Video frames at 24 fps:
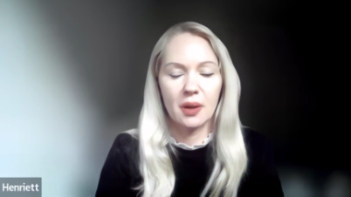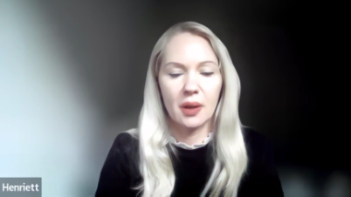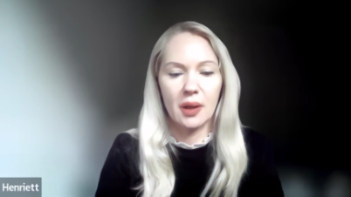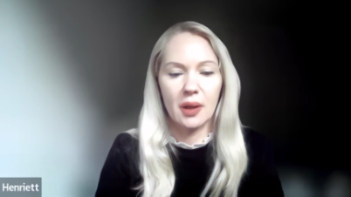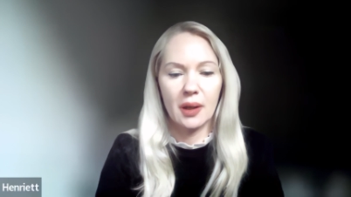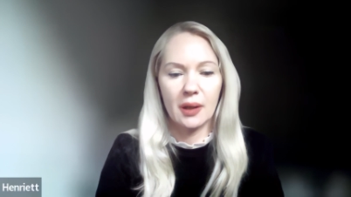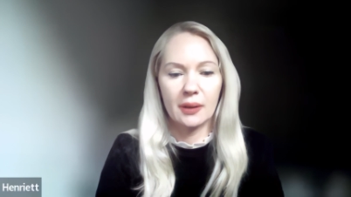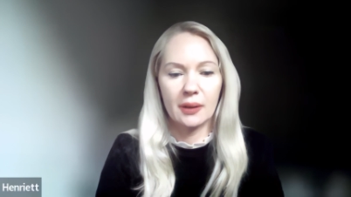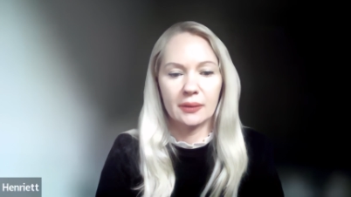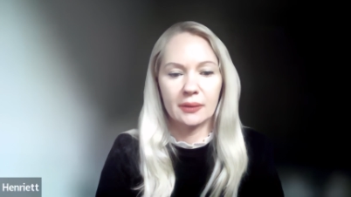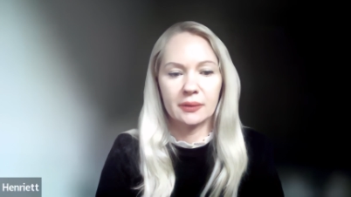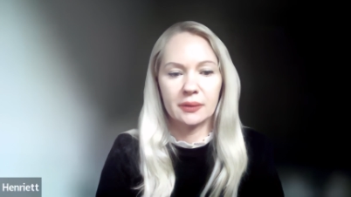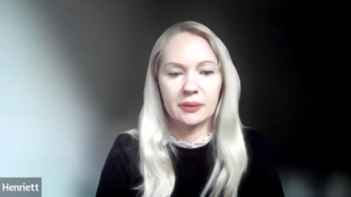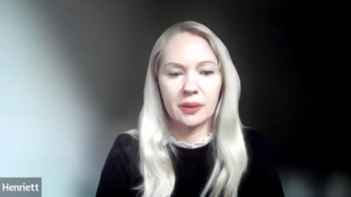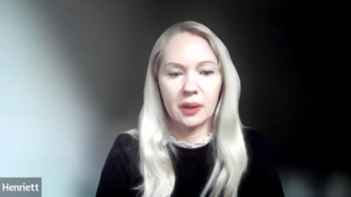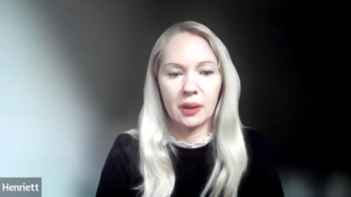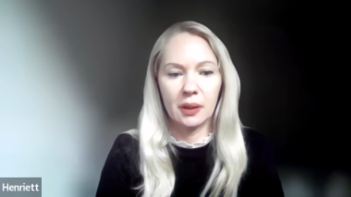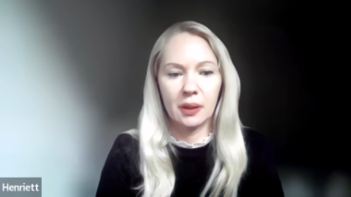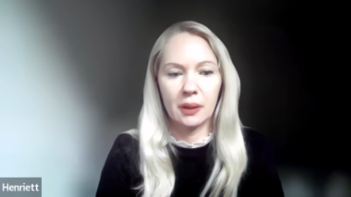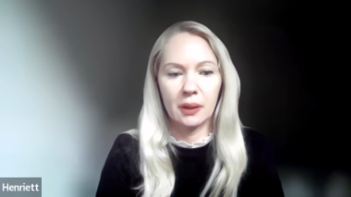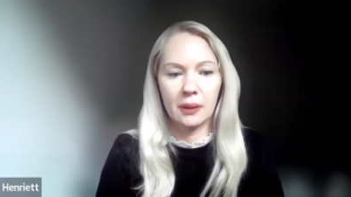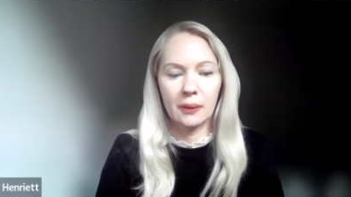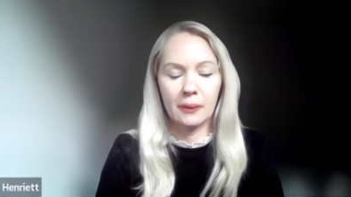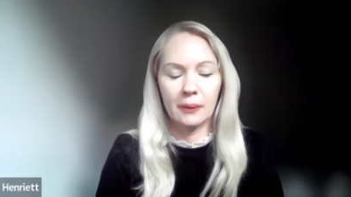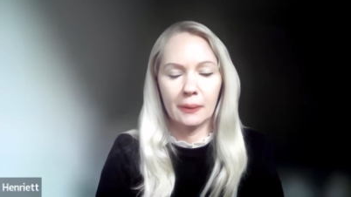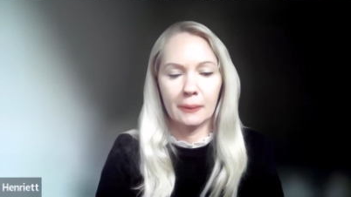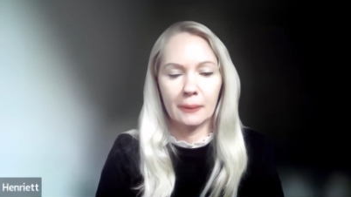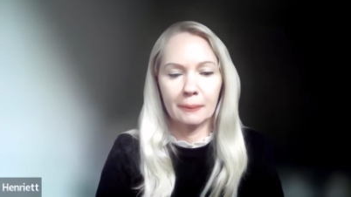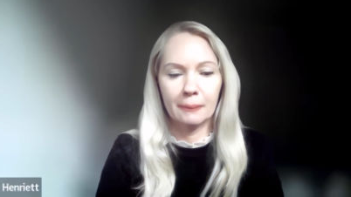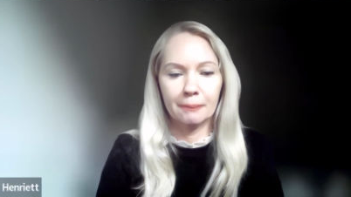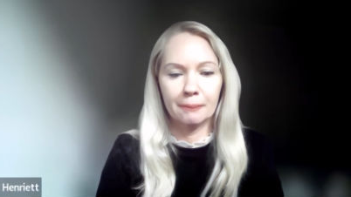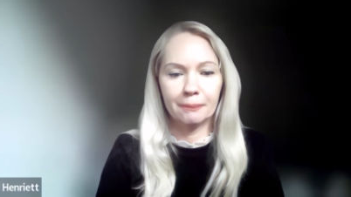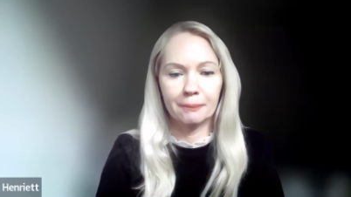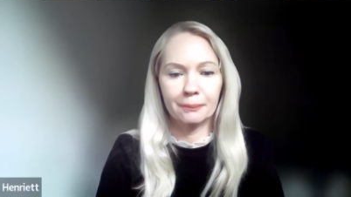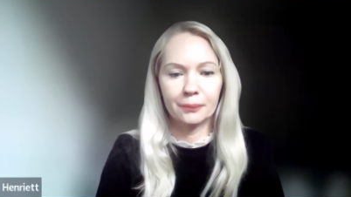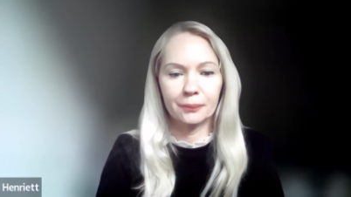And,
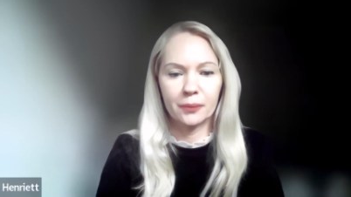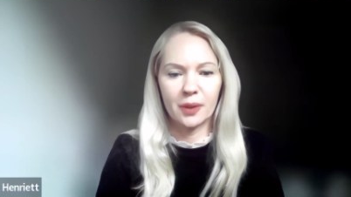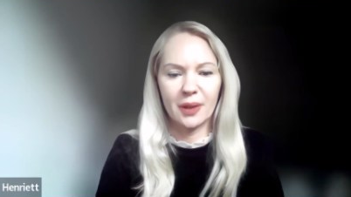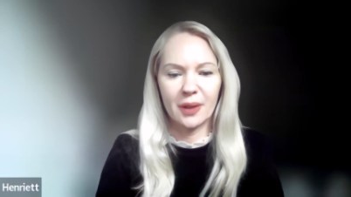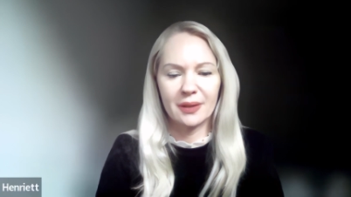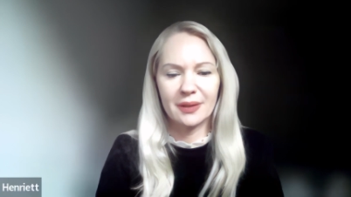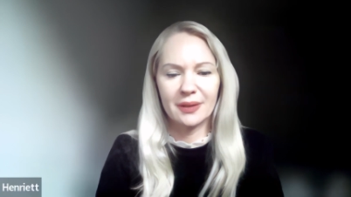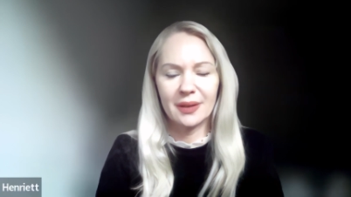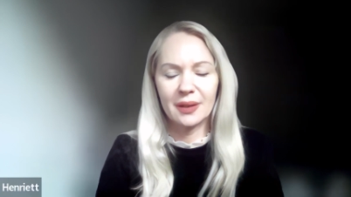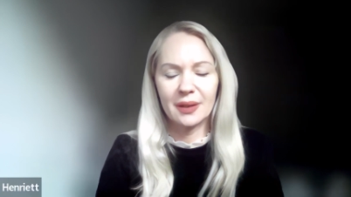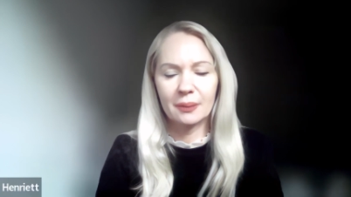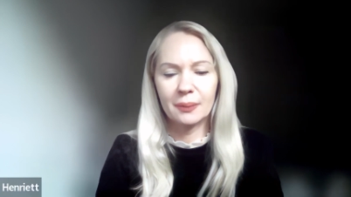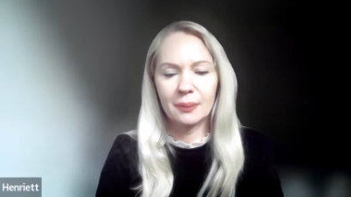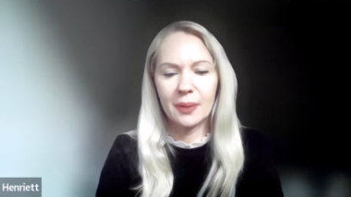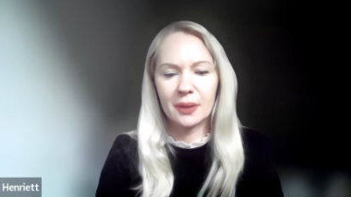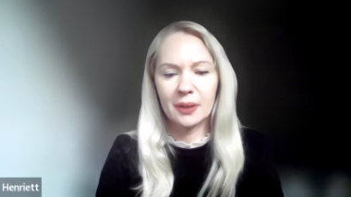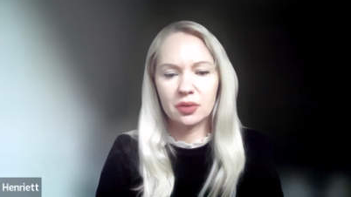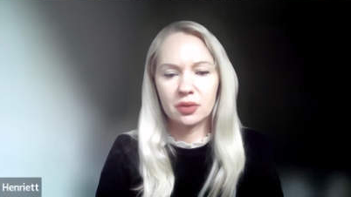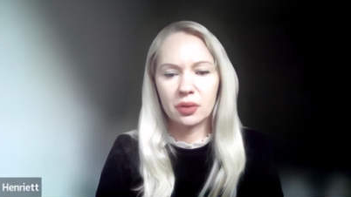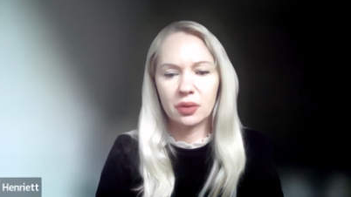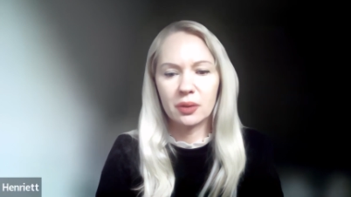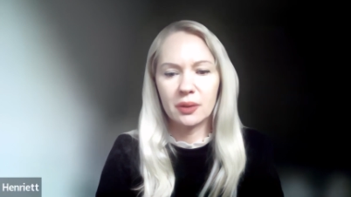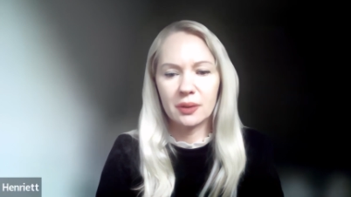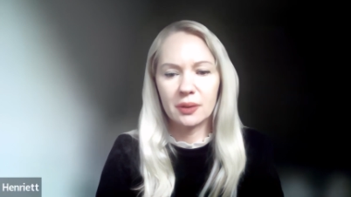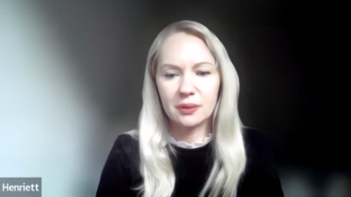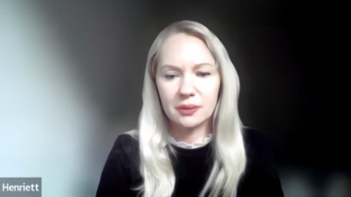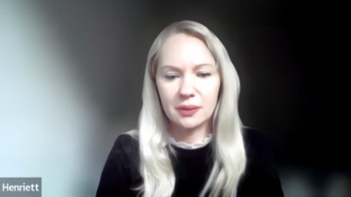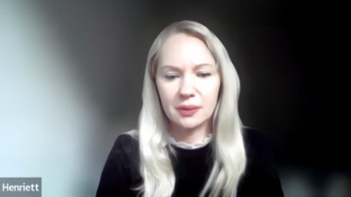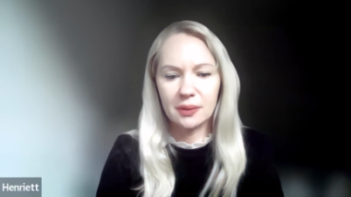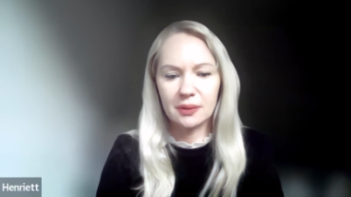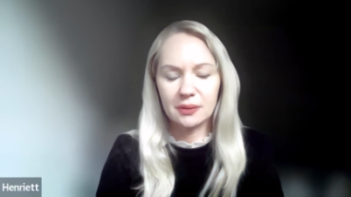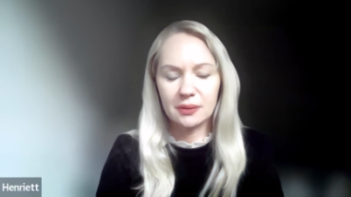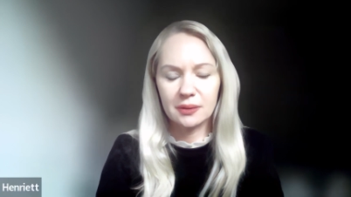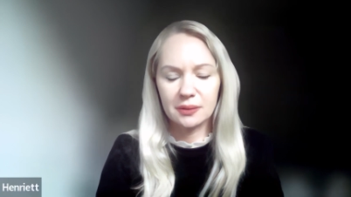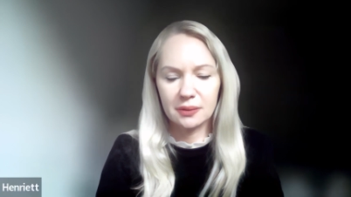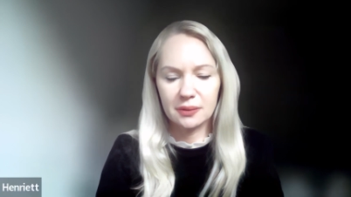um, I think Pictory is,
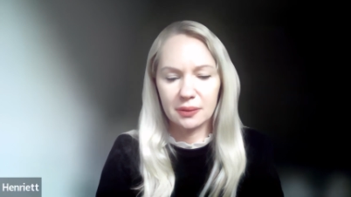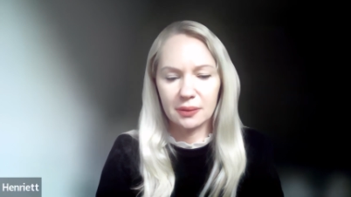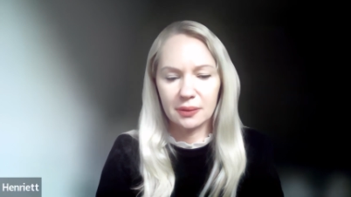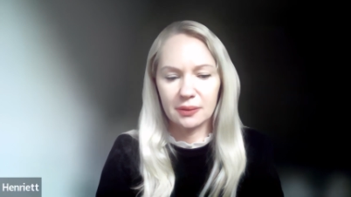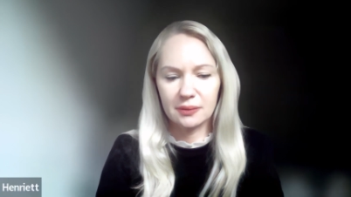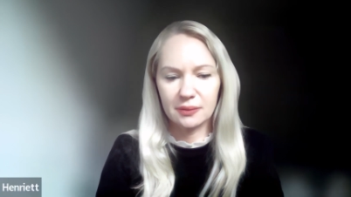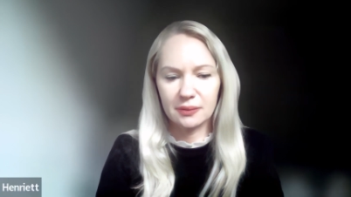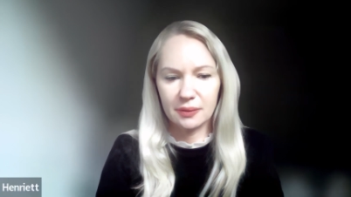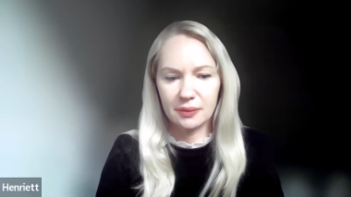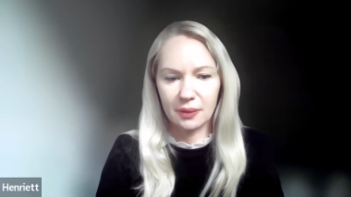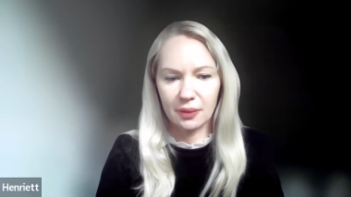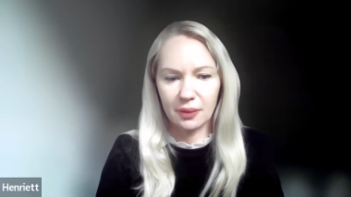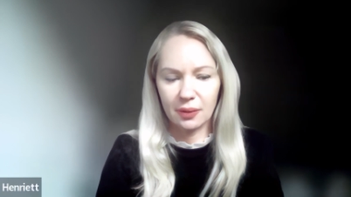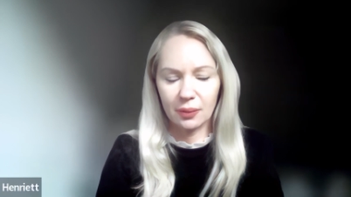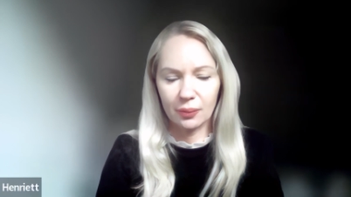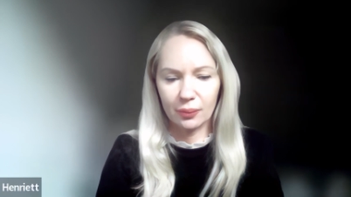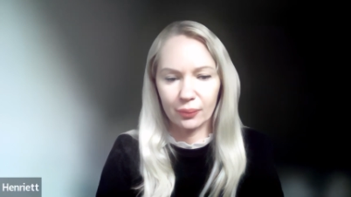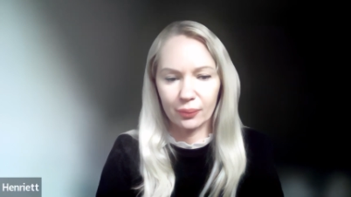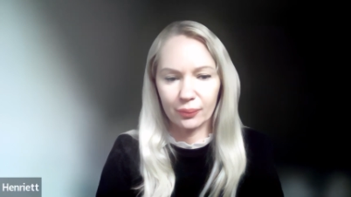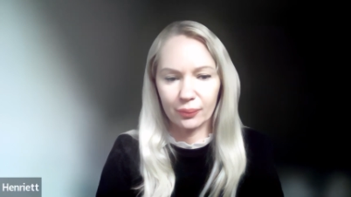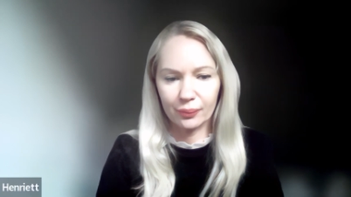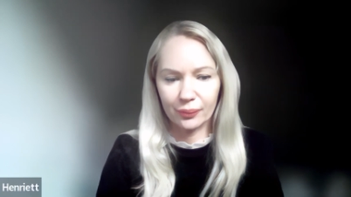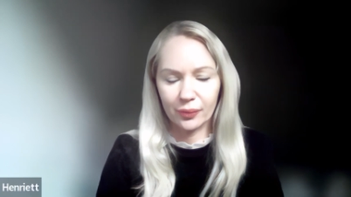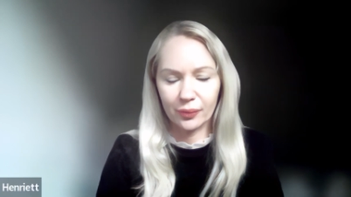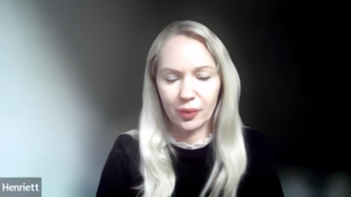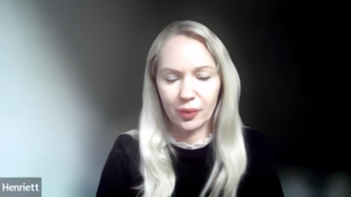is, is, um,